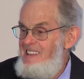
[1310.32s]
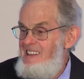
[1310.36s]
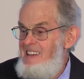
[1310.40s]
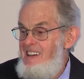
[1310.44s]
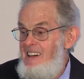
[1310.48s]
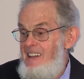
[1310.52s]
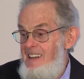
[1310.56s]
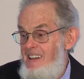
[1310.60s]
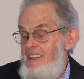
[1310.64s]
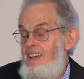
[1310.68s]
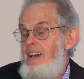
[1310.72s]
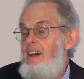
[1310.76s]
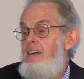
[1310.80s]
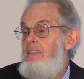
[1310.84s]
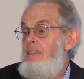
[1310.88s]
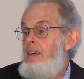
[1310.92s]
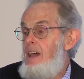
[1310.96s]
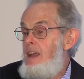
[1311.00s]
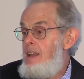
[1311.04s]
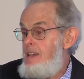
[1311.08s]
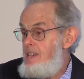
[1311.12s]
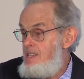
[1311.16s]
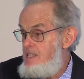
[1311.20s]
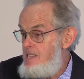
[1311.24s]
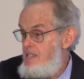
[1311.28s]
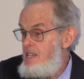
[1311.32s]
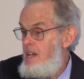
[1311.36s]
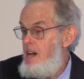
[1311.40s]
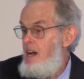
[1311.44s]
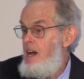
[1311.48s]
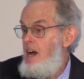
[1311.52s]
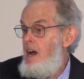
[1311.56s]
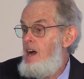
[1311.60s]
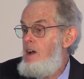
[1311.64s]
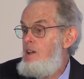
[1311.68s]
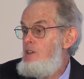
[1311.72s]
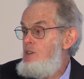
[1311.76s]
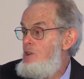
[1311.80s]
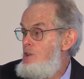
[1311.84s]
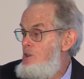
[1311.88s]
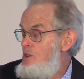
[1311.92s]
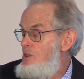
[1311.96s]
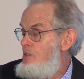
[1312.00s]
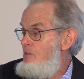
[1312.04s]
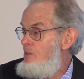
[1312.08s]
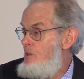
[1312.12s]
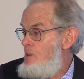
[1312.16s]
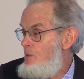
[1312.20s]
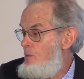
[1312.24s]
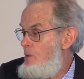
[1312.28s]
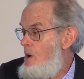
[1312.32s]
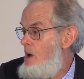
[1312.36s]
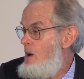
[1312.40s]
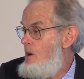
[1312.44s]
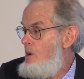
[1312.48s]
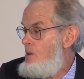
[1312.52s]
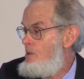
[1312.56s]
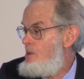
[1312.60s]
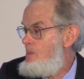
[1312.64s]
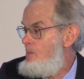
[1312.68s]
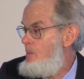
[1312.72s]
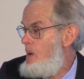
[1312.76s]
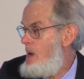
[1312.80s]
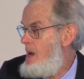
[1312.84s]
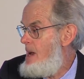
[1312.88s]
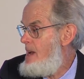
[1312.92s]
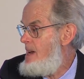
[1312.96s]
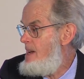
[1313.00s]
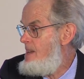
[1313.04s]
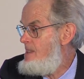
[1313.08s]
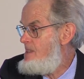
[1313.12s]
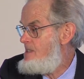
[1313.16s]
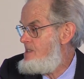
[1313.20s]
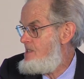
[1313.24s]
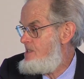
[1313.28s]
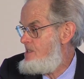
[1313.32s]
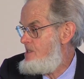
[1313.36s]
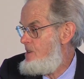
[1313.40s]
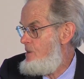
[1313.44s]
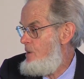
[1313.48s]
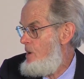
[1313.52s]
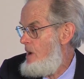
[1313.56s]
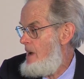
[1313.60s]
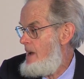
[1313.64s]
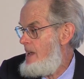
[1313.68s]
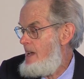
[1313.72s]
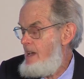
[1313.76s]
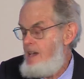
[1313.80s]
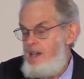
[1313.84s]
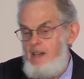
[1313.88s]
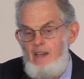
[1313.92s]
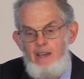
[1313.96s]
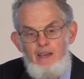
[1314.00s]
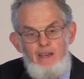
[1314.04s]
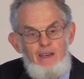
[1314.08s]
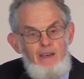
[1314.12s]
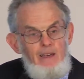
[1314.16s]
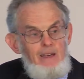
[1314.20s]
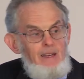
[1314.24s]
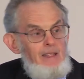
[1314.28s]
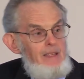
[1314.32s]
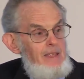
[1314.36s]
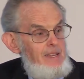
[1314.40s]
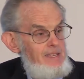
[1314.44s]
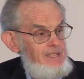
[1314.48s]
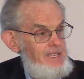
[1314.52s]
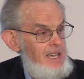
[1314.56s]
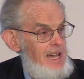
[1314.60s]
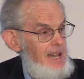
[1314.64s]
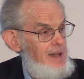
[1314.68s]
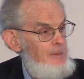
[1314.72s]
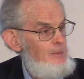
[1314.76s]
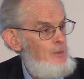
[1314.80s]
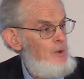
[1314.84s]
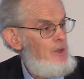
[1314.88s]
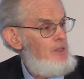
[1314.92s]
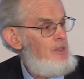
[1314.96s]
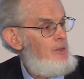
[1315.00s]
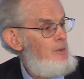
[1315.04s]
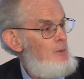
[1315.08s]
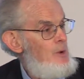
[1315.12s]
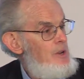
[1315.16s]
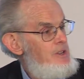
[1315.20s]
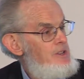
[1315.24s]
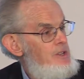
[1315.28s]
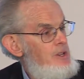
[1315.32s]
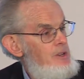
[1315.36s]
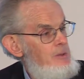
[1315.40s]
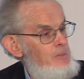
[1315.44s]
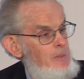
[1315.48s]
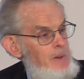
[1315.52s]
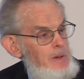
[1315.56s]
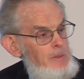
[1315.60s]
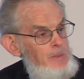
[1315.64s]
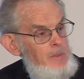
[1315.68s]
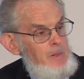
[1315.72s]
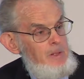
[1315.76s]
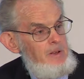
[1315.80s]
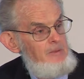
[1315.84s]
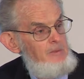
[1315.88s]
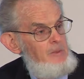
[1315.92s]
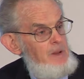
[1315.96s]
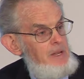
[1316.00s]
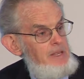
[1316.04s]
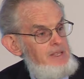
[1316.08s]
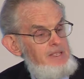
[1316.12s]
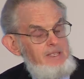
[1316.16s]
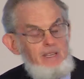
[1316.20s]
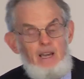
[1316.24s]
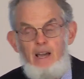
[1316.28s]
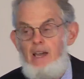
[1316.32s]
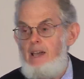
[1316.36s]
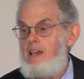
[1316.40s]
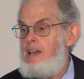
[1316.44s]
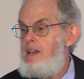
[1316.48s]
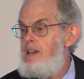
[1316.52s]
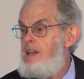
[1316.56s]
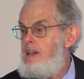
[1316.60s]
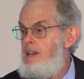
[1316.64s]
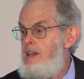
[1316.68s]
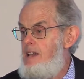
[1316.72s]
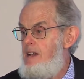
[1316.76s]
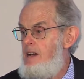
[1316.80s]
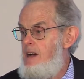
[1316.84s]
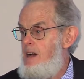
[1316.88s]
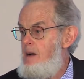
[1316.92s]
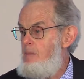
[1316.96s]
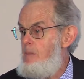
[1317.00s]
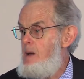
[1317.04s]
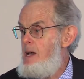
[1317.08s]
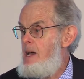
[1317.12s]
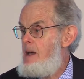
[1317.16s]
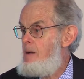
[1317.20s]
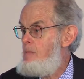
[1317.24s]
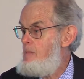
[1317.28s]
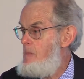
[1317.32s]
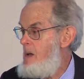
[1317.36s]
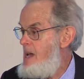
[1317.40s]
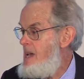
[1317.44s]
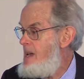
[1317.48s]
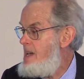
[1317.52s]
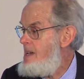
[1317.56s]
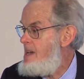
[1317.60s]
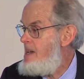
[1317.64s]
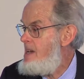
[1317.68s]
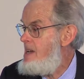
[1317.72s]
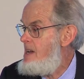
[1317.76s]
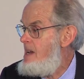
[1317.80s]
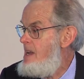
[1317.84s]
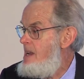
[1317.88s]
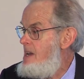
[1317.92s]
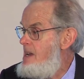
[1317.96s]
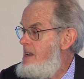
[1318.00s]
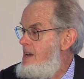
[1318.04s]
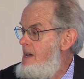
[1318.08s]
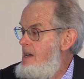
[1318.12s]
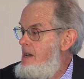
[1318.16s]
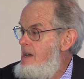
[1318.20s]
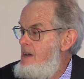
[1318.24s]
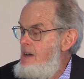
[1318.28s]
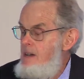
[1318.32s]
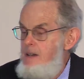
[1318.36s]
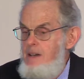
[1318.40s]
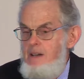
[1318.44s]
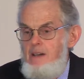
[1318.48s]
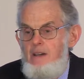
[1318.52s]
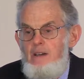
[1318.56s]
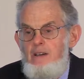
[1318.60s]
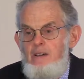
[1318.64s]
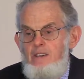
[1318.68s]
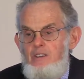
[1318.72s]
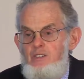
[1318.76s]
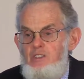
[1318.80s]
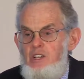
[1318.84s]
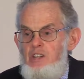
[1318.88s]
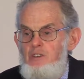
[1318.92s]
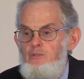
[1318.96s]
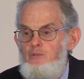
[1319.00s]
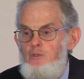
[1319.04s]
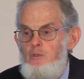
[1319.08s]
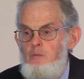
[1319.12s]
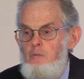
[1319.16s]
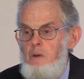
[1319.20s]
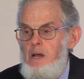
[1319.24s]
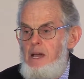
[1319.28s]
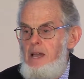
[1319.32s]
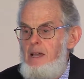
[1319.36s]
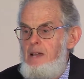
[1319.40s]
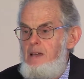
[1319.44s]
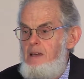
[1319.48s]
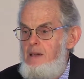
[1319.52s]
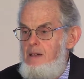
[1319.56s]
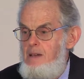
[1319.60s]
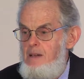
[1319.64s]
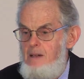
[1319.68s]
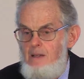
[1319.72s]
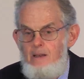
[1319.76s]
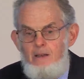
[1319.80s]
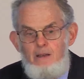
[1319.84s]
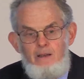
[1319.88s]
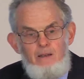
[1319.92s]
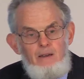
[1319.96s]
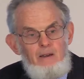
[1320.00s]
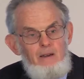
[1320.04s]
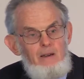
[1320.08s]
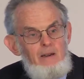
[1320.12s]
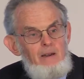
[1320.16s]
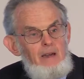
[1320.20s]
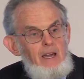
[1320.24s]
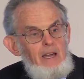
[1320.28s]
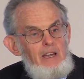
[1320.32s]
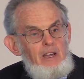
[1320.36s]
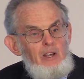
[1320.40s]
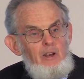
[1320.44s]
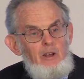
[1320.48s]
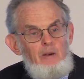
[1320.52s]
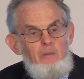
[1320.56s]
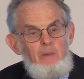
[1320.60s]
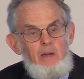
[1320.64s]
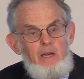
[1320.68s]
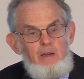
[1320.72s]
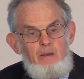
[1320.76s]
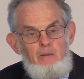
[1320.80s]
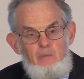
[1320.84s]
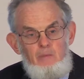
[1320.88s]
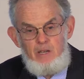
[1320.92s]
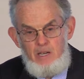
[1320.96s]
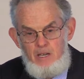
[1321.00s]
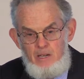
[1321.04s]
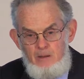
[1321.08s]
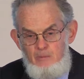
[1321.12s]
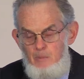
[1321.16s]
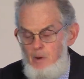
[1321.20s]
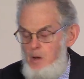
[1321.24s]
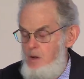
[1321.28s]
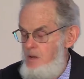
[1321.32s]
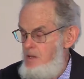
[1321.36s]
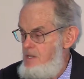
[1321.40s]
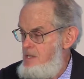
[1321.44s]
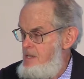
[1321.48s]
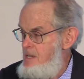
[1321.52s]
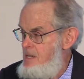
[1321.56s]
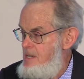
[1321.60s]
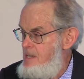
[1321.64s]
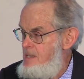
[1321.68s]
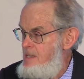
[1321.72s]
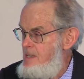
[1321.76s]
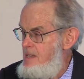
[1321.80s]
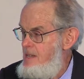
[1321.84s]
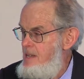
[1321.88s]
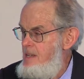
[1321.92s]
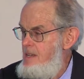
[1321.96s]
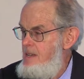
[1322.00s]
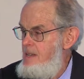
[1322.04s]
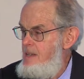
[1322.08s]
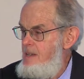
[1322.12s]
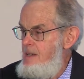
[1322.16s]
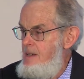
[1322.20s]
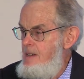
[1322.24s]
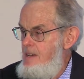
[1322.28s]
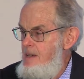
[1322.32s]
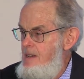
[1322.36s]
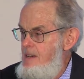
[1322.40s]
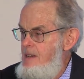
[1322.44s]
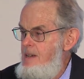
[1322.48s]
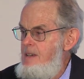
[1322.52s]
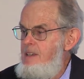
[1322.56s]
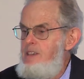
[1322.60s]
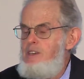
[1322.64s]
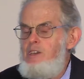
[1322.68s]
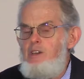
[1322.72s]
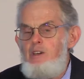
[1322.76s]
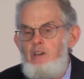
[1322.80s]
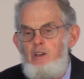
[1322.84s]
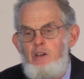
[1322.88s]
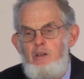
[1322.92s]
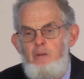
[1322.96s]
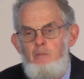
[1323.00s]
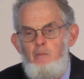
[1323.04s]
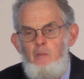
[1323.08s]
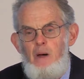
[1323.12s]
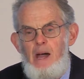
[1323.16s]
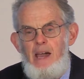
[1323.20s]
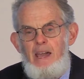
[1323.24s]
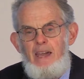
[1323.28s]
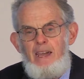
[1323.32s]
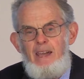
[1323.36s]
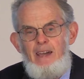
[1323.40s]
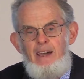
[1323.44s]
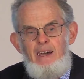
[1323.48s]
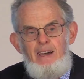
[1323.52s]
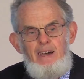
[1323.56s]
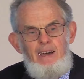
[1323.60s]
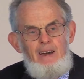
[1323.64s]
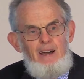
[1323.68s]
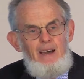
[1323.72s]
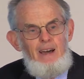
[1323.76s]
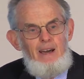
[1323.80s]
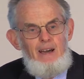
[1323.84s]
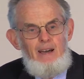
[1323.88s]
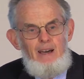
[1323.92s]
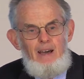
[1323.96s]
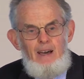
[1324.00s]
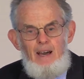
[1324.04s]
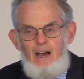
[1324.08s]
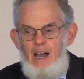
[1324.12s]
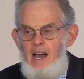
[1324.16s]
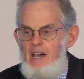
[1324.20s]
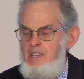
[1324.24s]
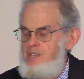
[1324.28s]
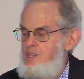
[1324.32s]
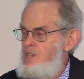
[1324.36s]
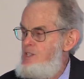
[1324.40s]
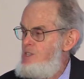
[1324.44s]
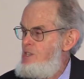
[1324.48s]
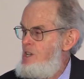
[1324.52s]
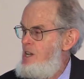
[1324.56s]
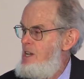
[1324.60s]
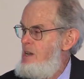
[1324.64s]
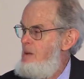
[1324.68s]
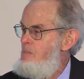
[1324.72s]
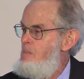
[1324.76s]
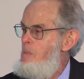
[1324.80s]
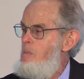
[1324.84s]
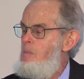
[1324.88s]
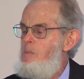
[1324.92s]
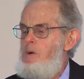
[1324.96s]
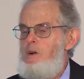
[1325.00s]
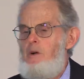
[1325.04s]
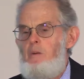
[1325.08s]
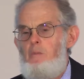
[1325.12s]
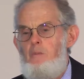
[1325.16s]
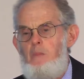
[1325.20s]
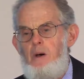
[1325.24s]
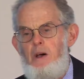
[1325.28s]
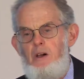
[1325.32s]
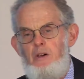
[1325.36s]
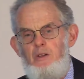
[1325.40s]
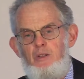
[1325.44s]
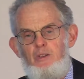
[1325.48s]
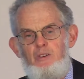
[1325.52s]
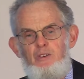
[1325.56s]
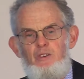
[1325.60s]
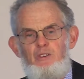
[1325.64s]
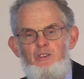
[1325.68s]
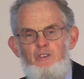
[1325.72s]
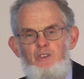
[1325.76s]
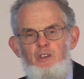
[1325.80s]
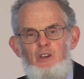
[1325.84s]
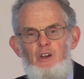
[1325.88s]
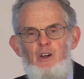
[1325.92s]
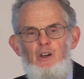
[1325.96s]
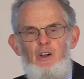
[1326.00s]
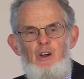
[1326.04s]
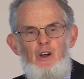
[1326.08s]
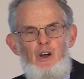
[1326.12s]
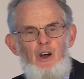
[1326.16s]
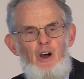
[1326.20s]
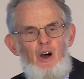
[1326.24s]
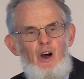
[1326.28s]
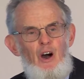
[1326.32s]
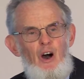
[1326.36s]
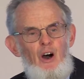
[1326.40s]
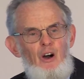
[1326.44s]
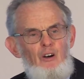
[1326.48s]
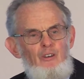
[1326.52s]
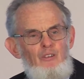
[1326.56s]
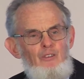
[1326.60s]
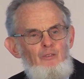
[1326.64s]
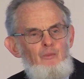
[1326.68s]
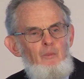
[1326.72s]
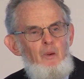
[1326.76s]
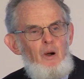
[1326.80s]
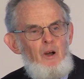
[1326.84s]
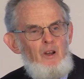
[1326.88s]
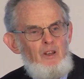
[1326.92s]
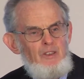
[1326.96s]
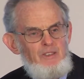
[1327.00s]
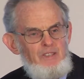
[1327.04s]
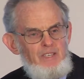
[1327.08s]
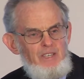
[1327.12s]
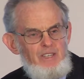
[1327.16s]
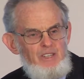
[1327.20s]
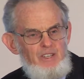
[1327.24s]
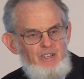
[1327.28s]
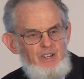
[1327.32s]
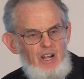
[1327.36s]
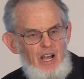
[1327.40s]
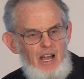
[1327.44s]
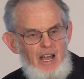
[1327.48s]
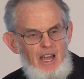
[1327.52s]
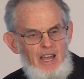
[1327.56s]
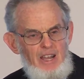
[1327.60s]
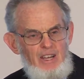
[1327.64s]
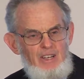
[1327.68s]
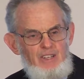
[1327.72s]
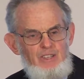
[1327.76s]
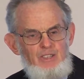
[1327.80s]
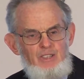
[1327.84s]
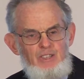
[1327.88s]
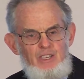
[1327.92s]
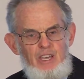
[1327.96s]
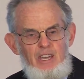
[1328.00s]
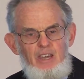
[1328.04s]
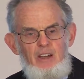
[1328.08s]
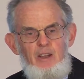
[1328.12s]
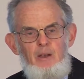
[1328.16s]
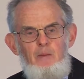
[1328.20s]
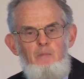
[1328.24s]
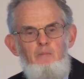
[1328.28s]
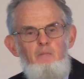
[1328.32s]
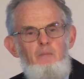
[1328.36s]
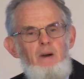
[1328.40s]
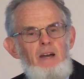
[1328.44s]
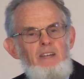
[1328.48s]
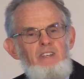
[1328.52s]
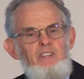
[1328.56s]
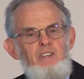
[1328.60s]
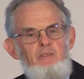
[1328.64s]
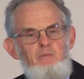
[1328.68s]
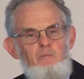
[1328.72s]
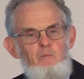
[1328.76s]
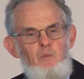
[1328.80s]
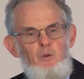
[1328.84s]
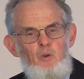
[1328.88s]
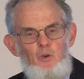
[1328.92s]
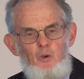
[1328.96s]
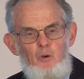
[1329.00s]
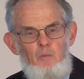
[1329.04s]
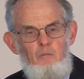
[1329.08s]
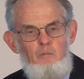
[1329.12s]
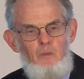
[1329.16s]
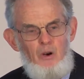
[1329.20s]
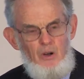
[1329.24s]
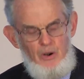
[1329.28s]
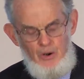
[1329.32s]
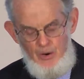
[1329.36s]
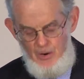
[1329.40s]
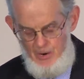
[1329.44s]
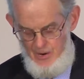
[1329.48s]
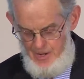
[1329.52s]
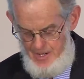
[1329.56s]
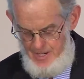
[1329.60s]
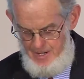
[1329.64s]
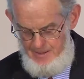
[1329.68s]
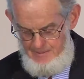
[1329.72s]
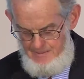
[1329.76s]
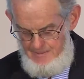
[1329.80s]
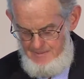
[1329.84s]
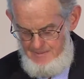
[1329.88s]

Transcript: and that is a useful role to play in society. The same with what you people have been saying here about banking and uh, central banking and uh, economic uh, policies. You can make us uh, promoters of policy change sound much more moderate.